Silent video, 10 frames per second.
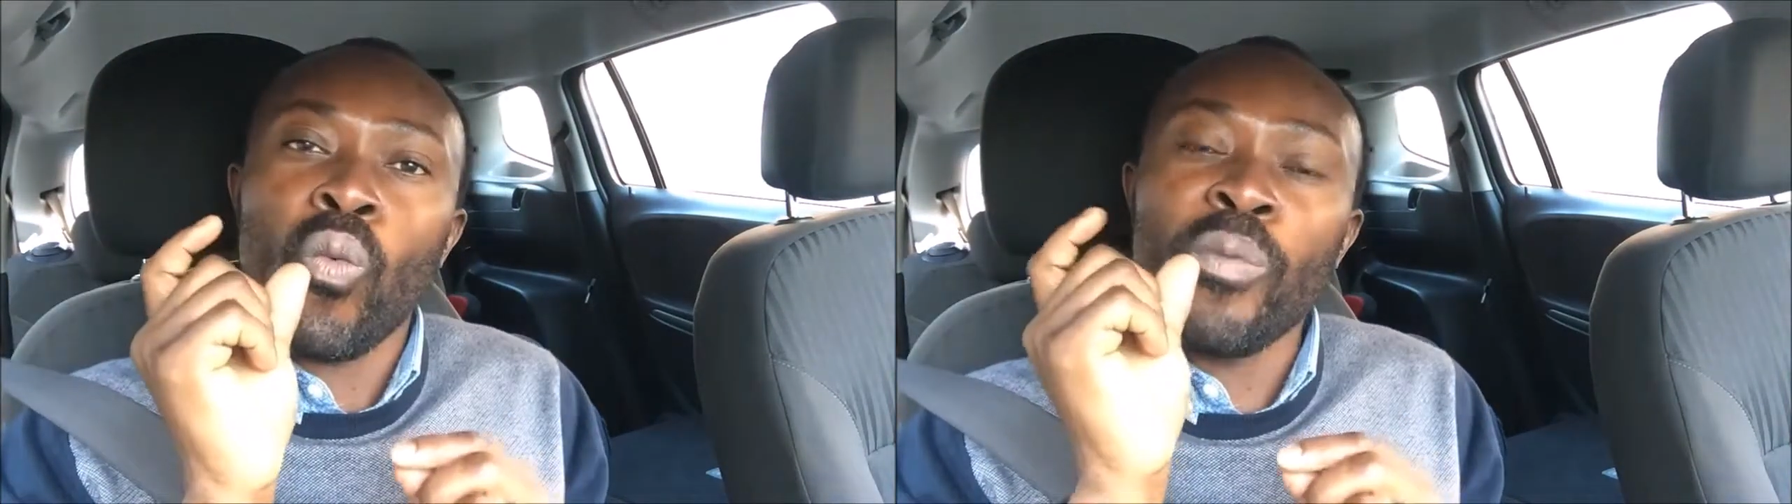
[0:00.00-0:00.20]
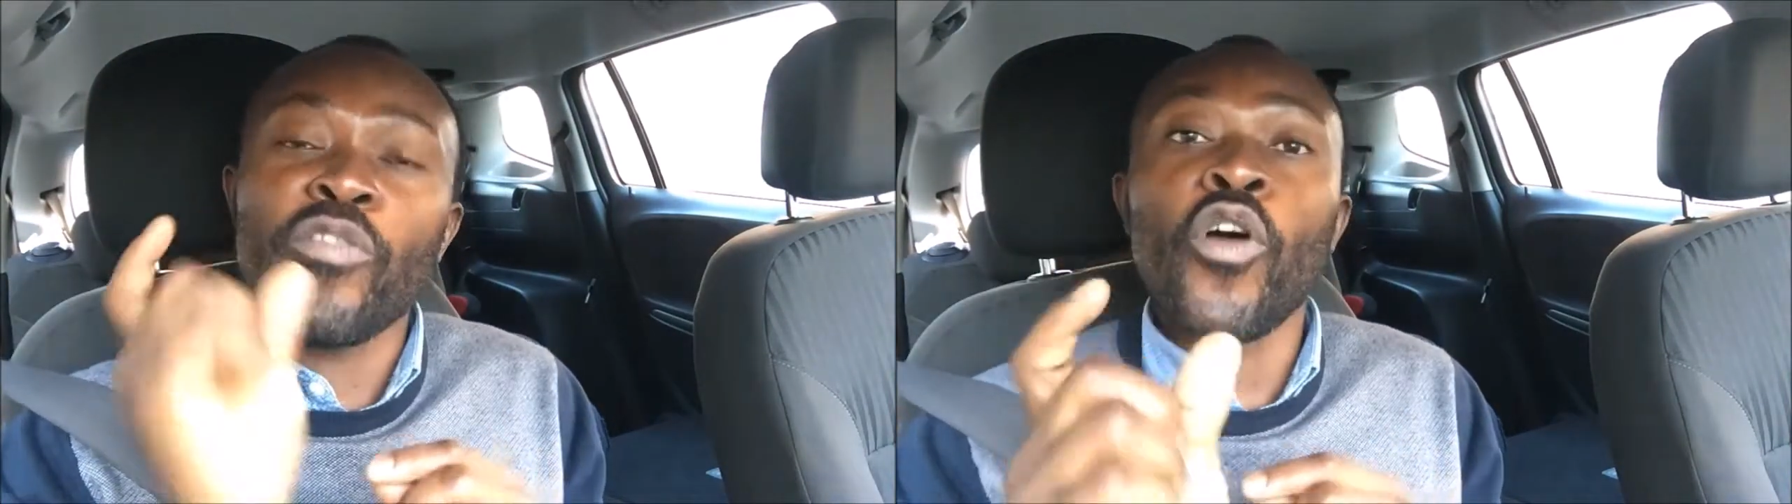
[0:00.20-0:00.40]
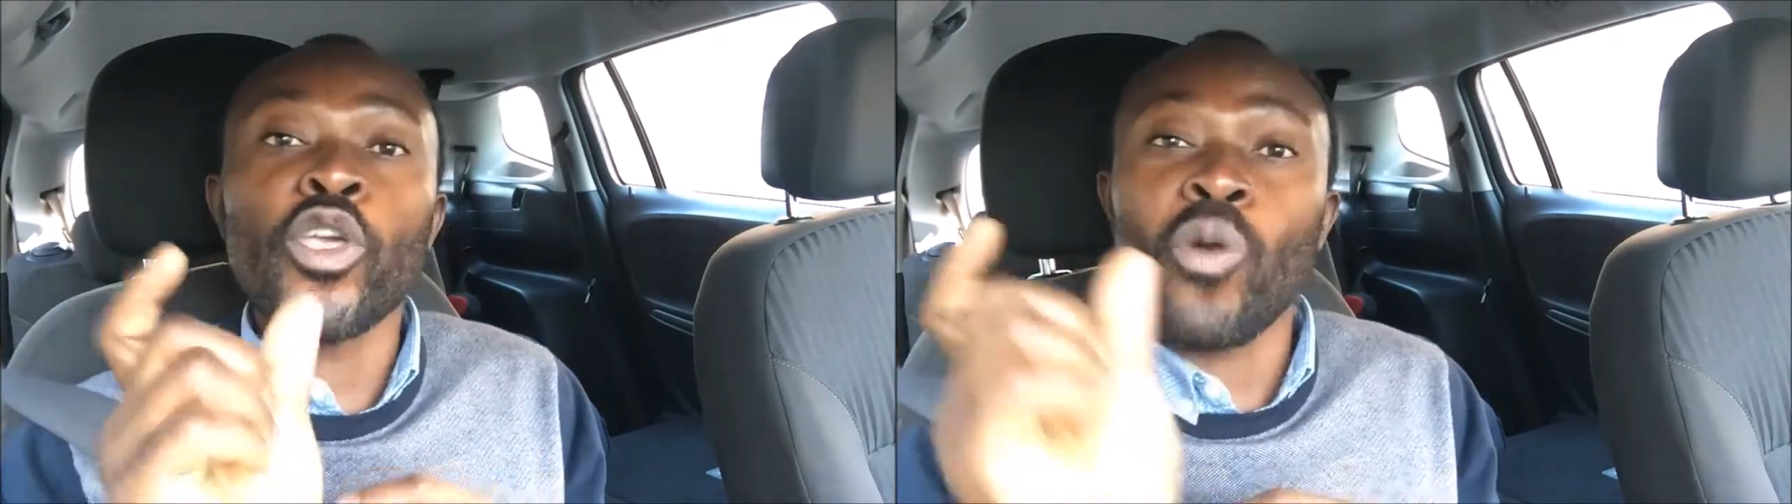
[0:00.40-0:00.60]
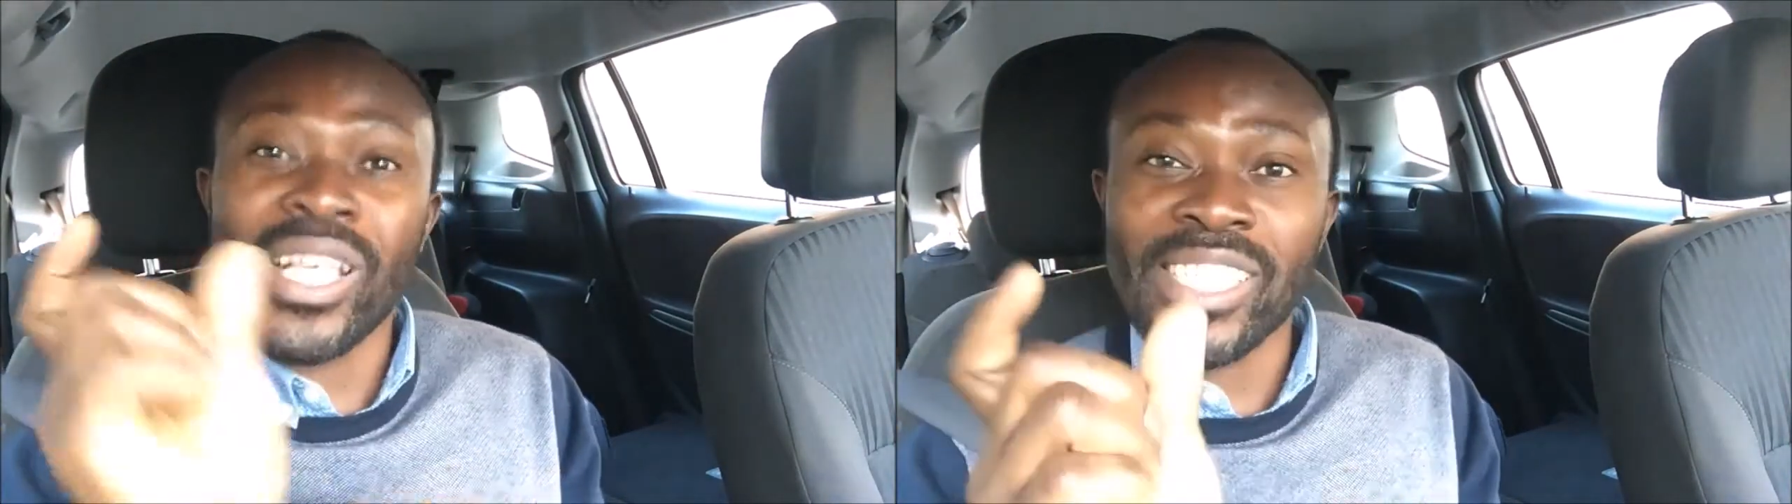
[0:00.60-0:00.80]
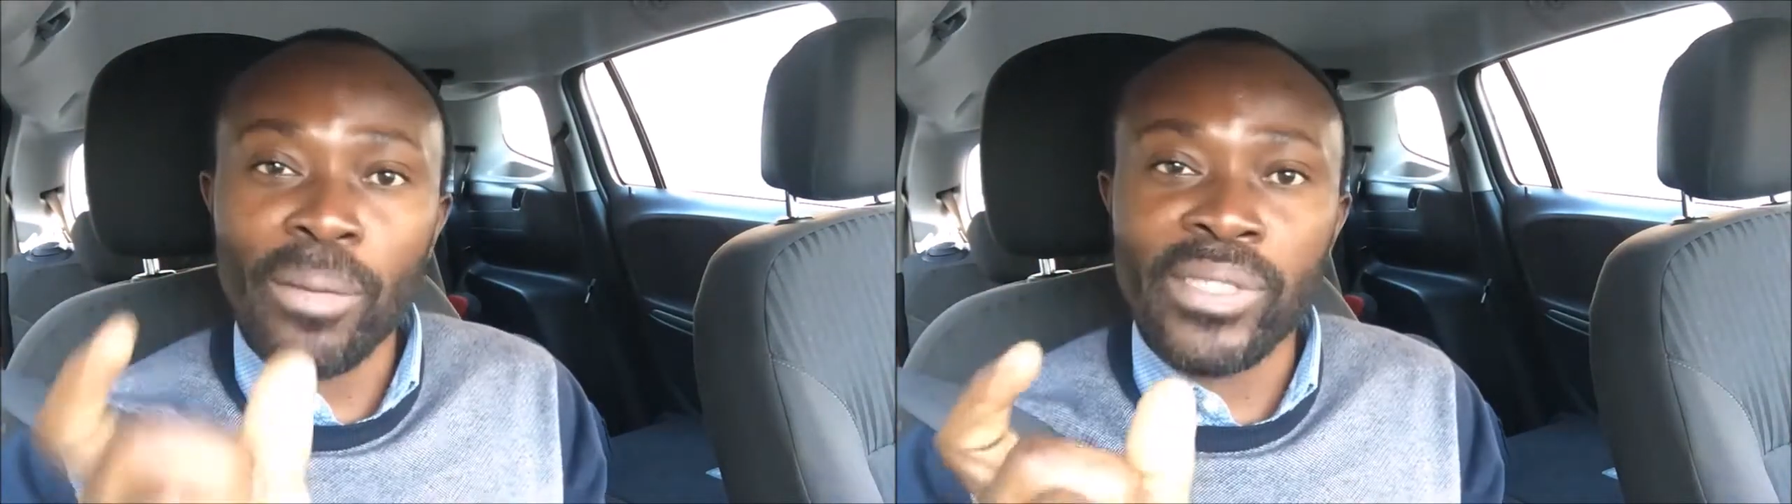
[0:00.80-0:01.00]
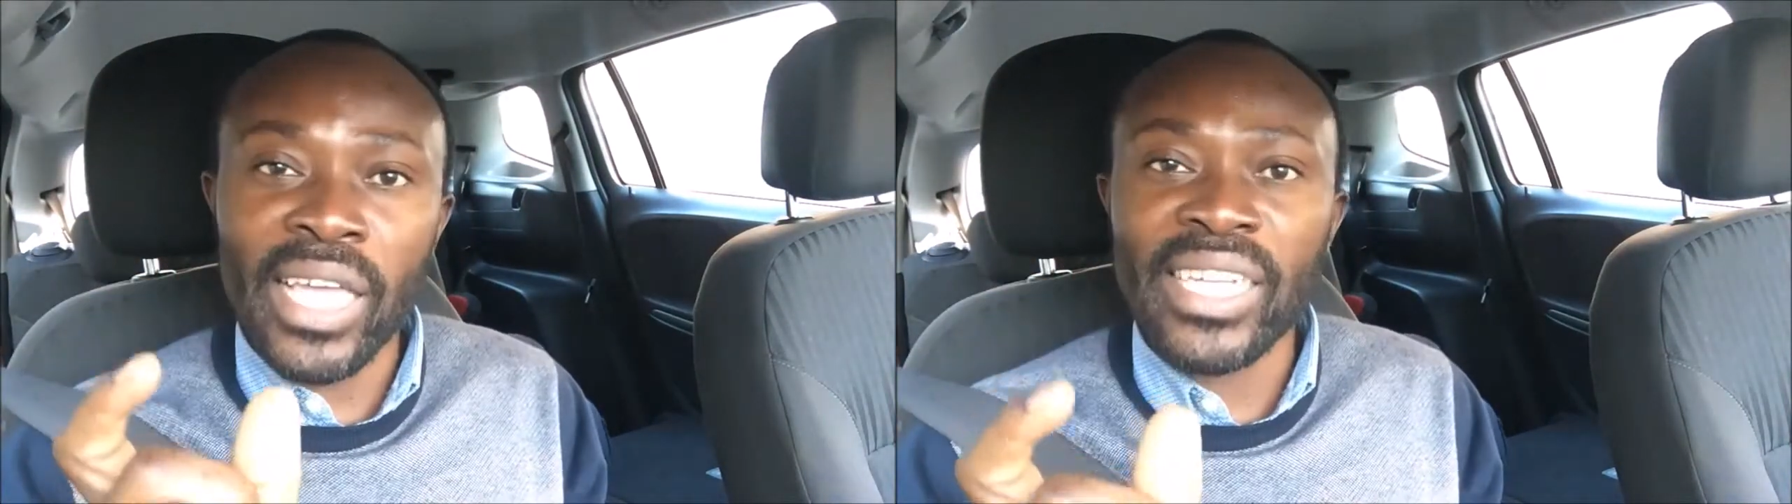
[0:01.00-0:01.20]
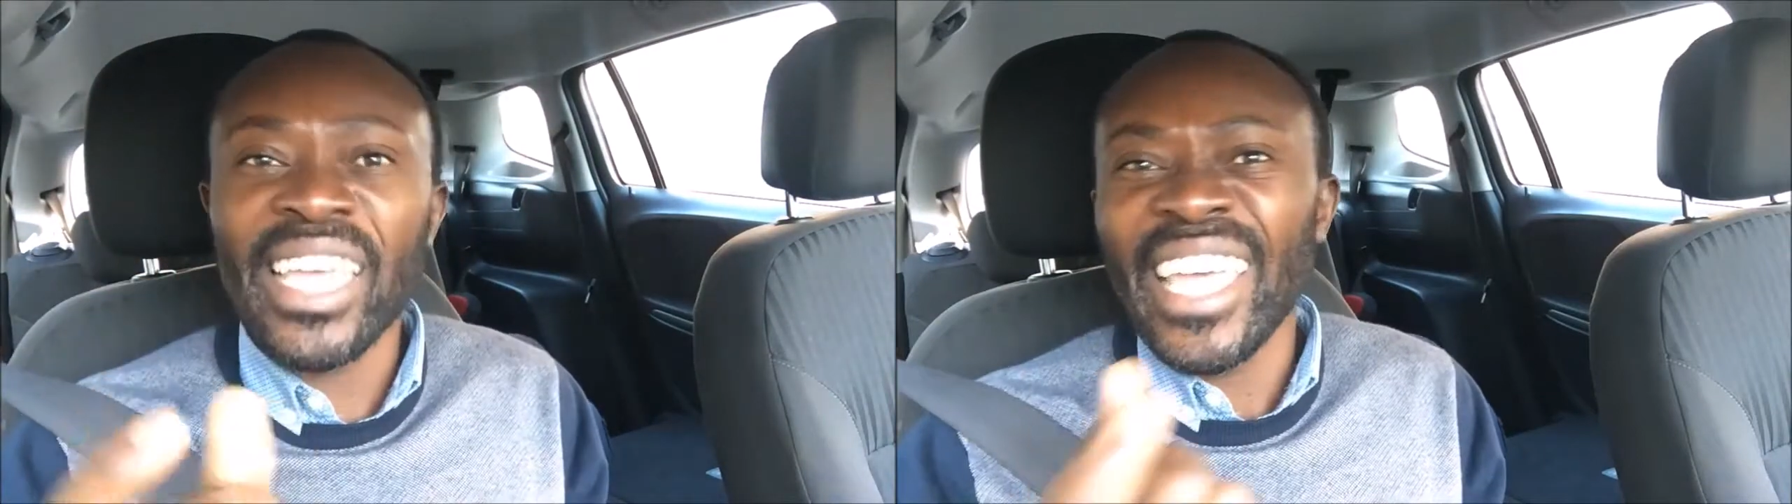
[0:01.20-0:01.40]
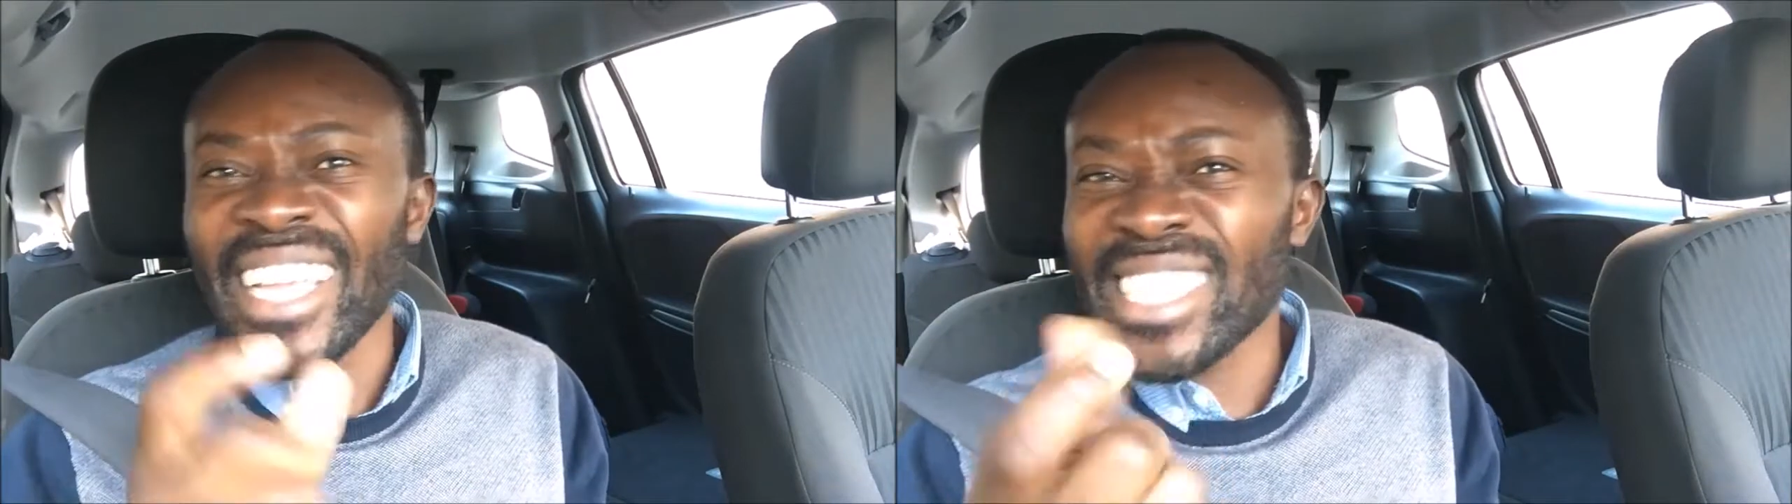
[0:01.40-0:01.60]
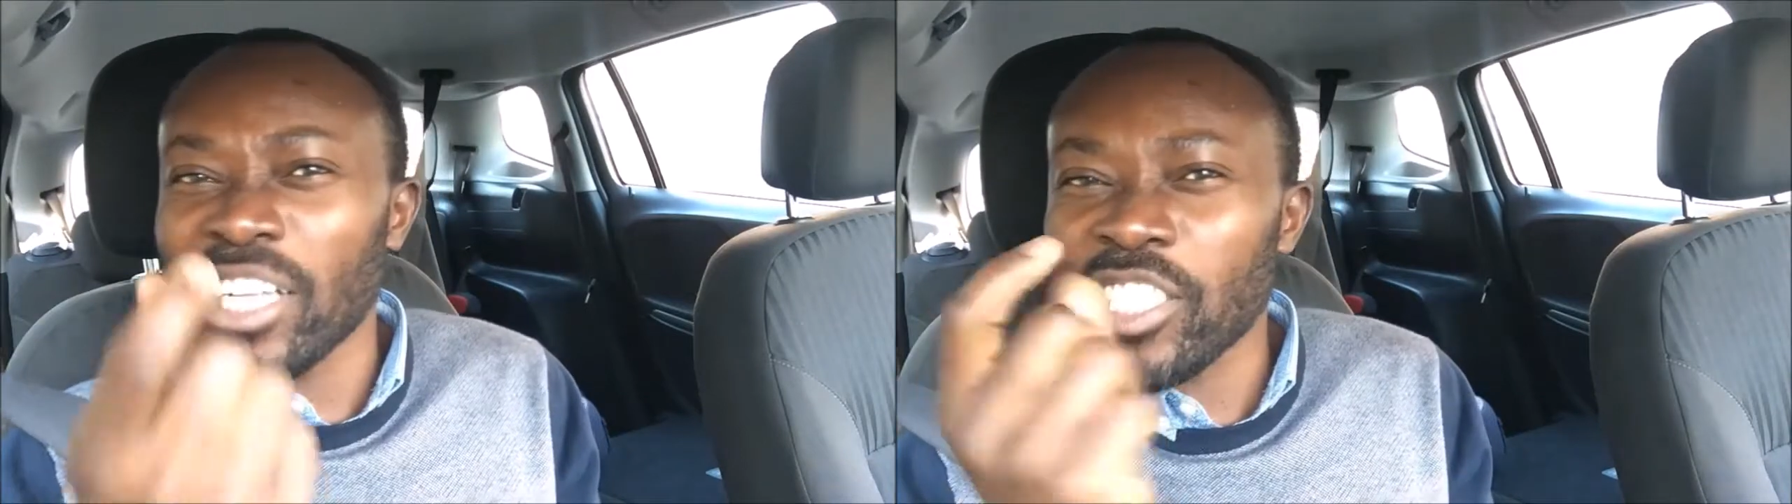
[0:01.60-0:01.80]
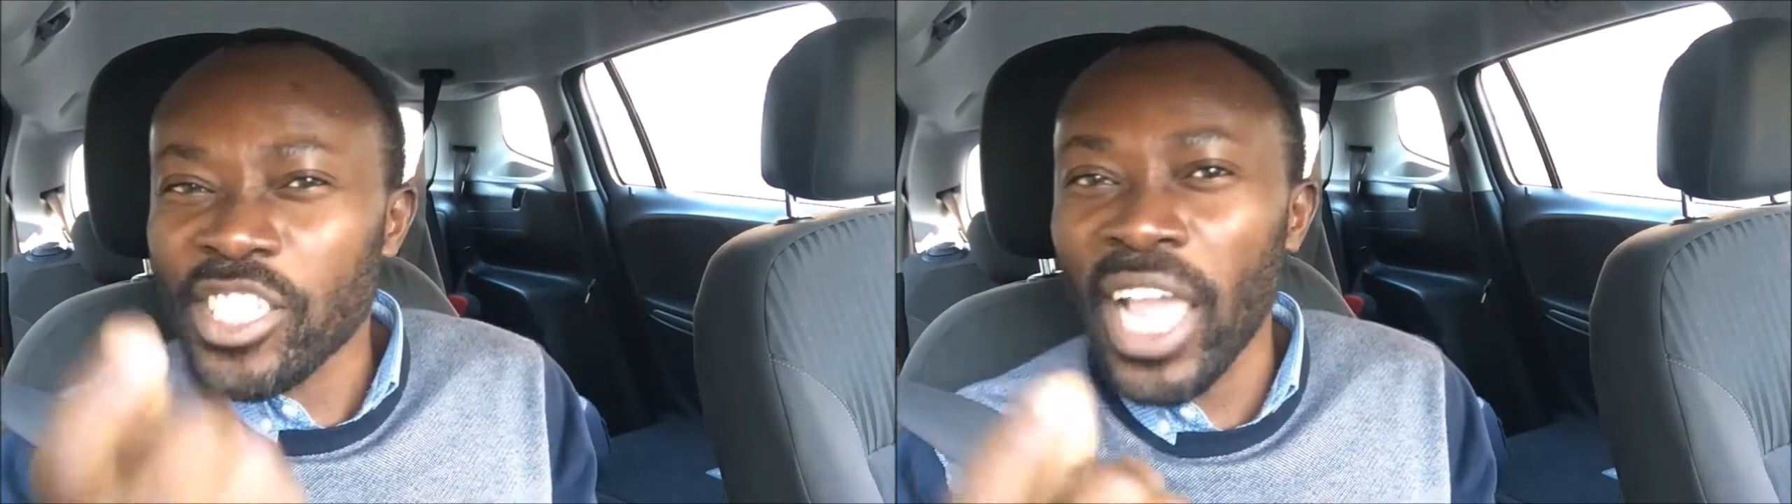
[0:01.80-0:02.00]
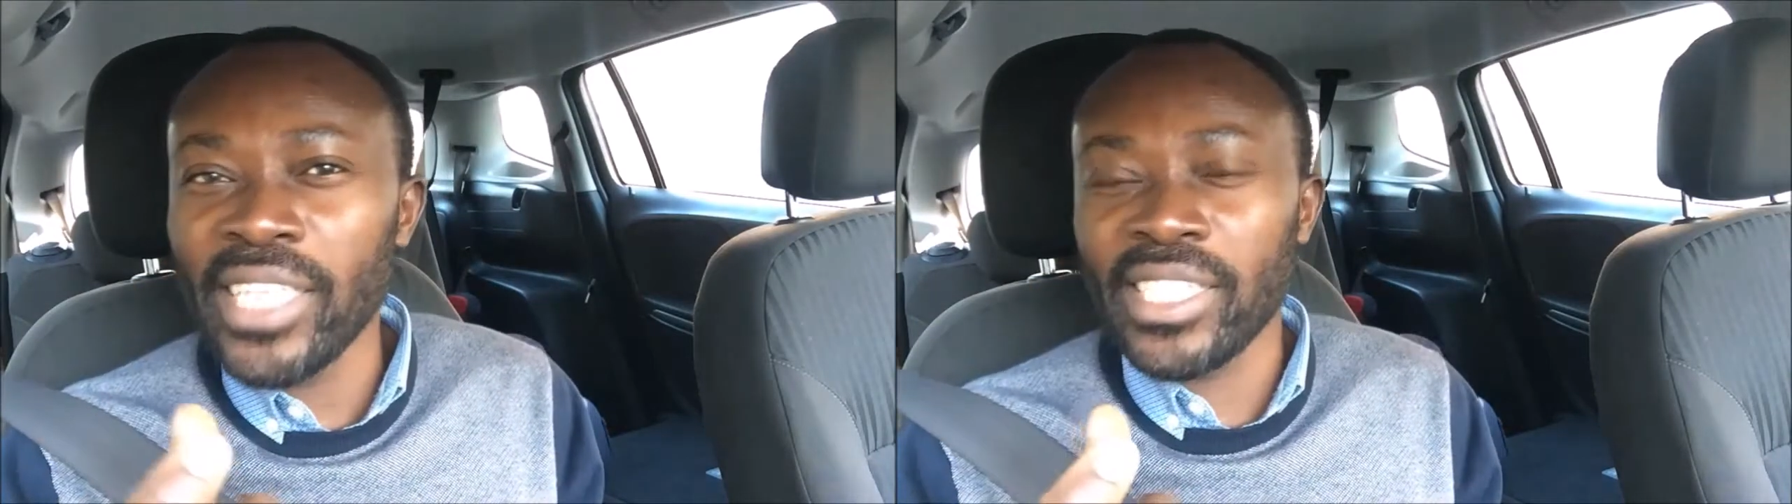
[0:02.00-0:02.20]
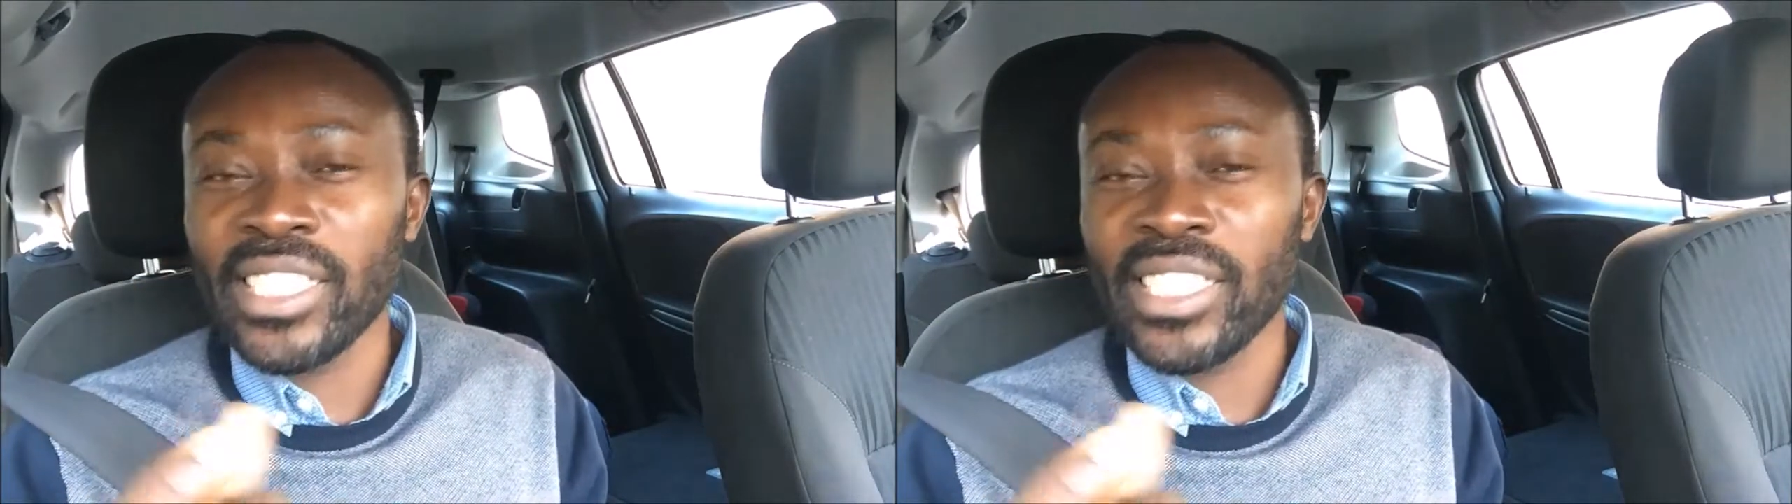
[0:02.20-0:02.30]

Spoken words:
before you accepted, it can change.